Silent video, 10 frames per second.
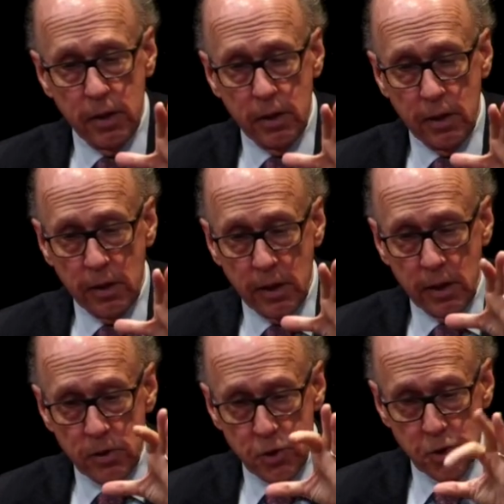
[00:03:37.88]

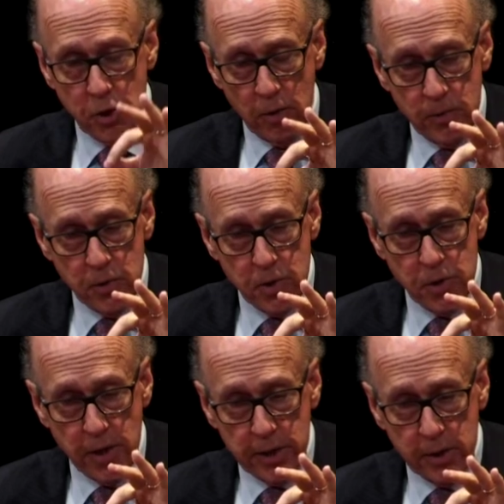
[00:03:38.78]
The services
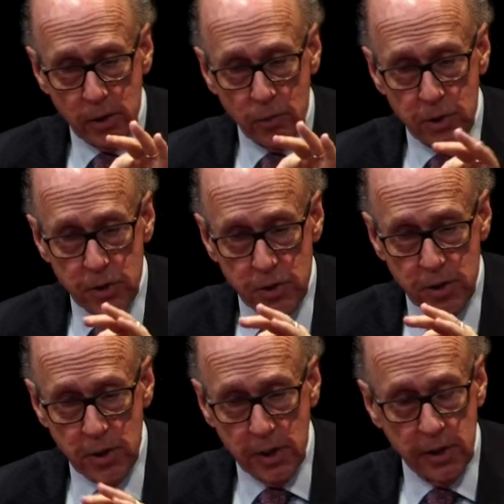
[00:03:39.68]
sector, which is
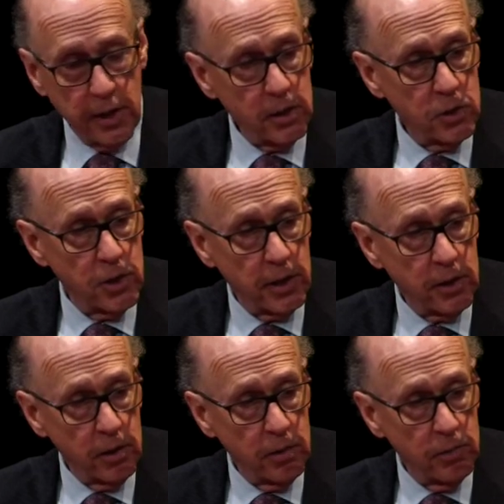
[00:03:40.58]
the neglected
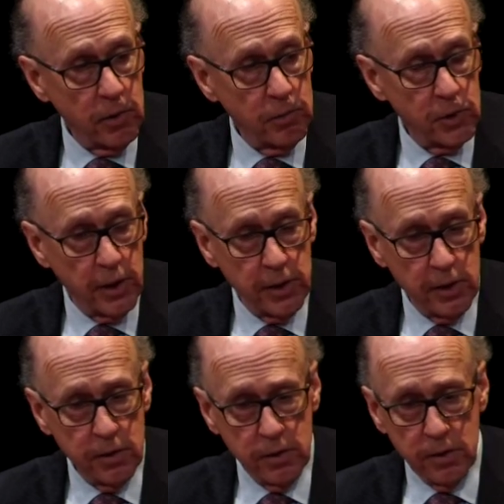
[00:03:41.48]
sector of, of
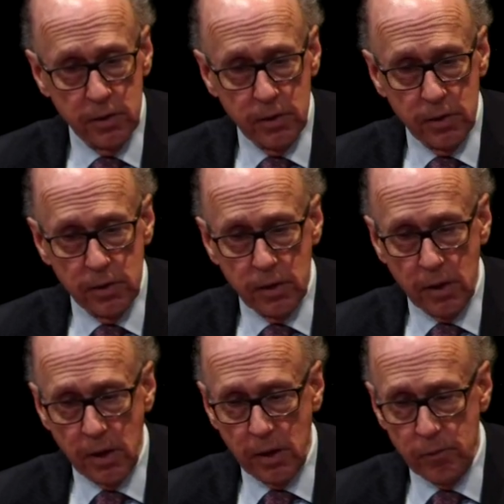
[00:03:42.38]
China,
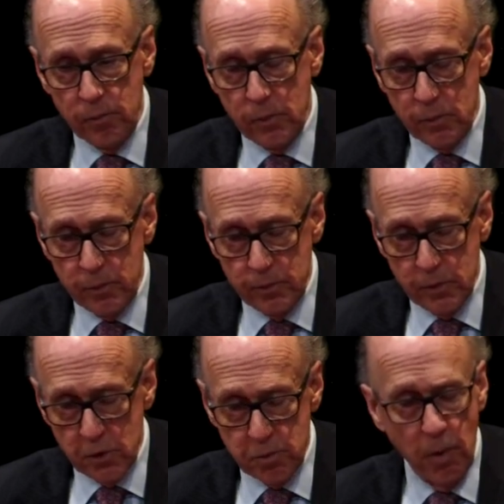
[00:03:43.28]
um,
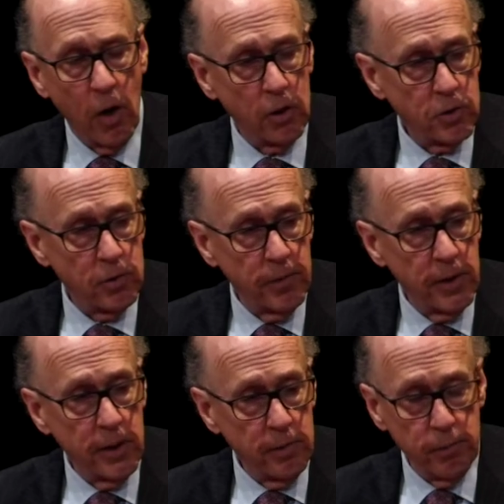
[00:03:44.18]
the smallest of
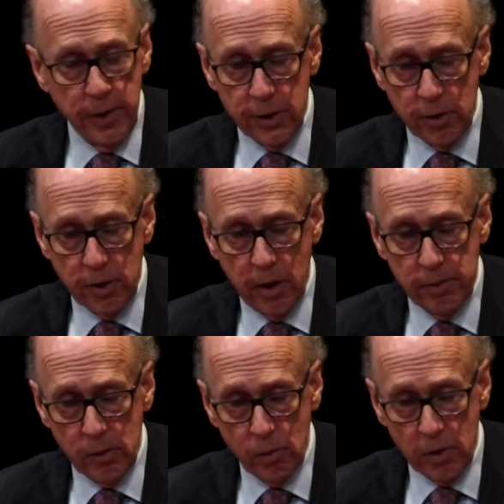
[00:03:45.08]
any major economy
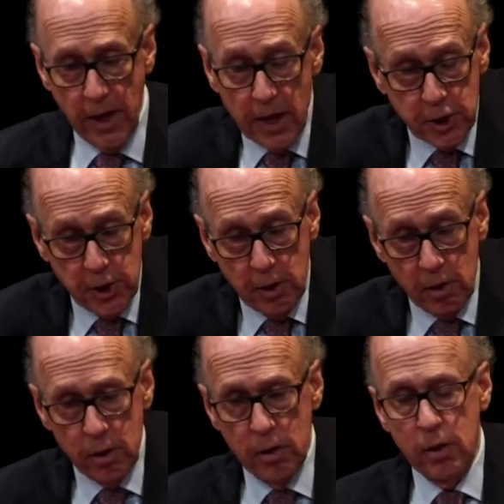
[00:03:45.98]
in the world, last
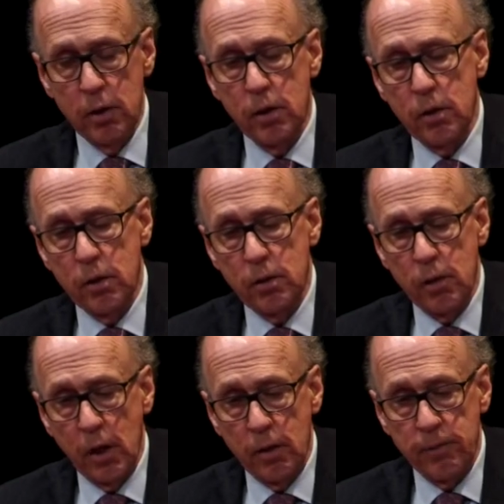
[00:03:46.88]
year
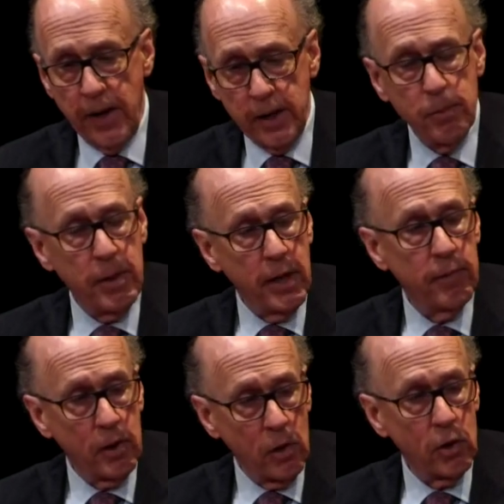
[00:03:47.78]
uh, finally became
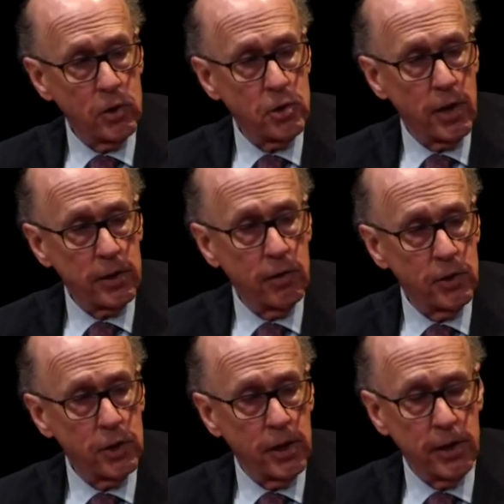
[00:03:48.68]
the largest sector in
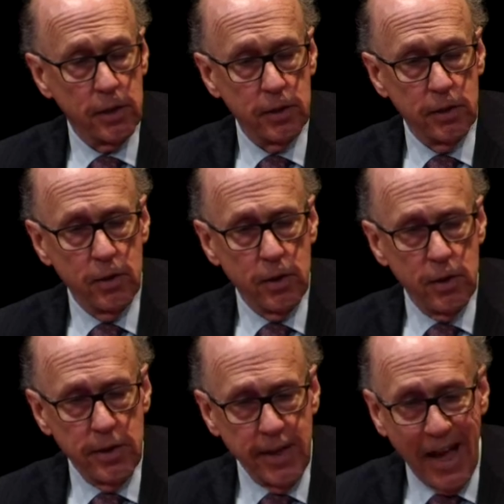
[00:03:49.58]
China.
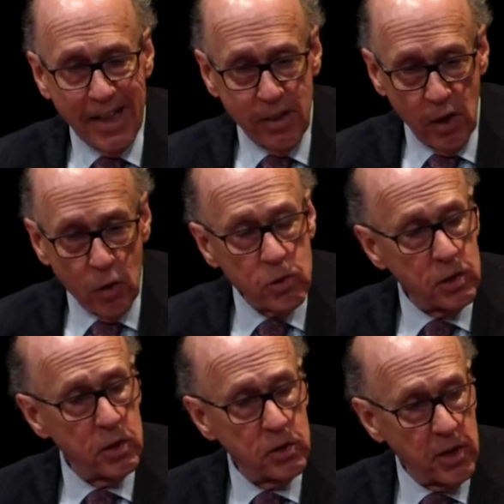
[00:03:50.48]
That those
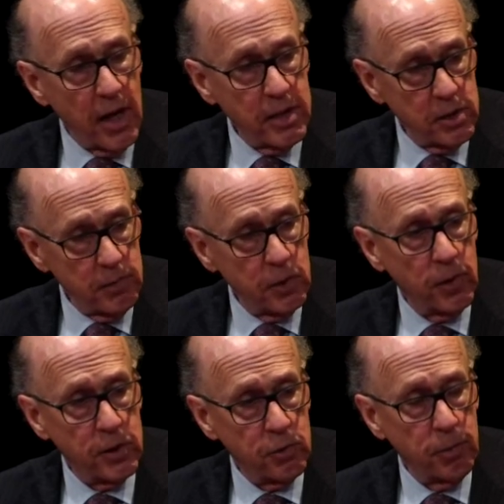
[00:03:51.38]
are the signs of a
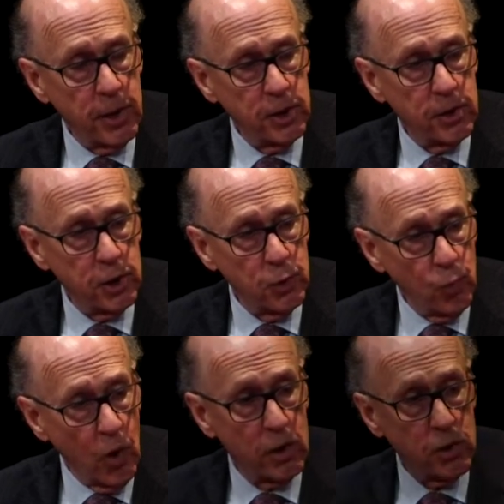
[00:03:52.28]
transformation that you
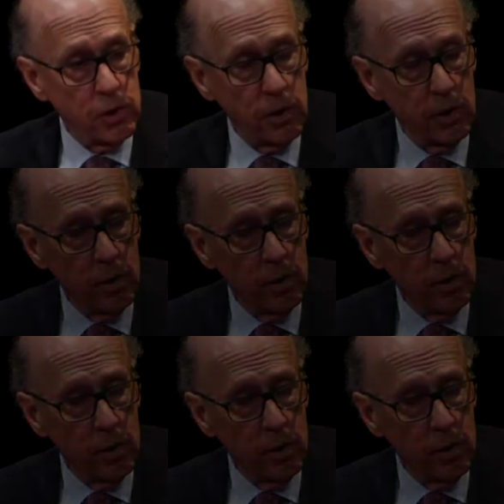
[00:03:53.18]
want to see.